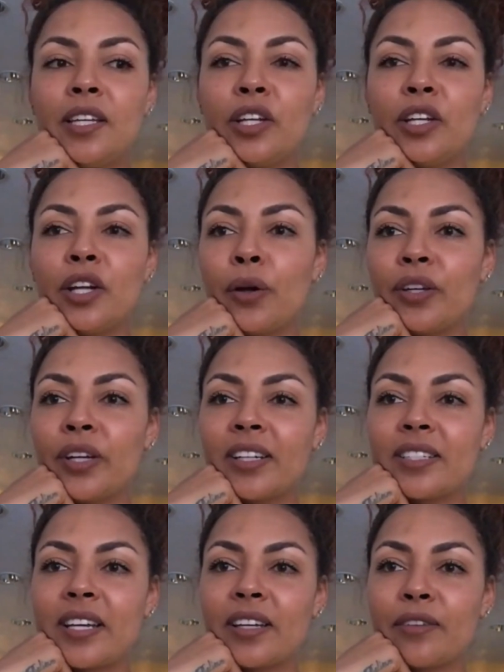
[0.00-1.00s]
You got to
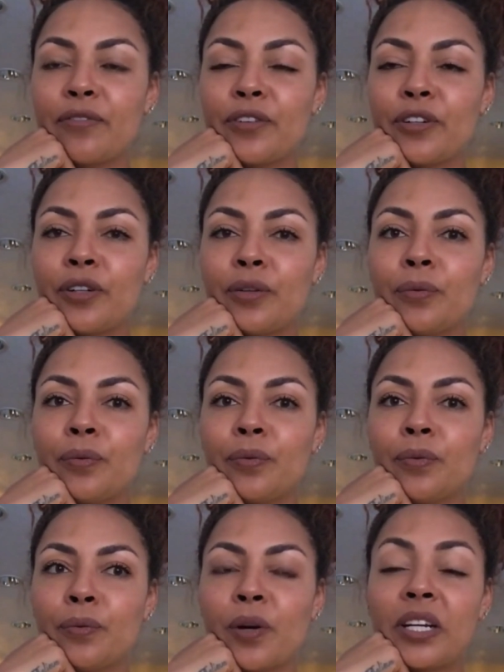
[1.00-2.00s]
take it for
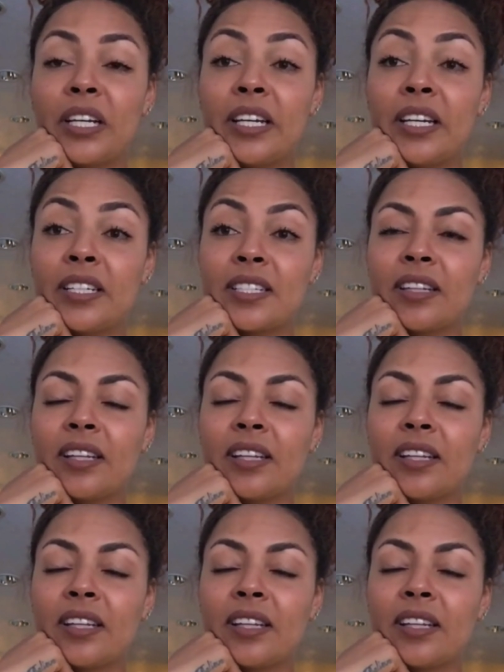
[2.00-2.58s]
what it is and the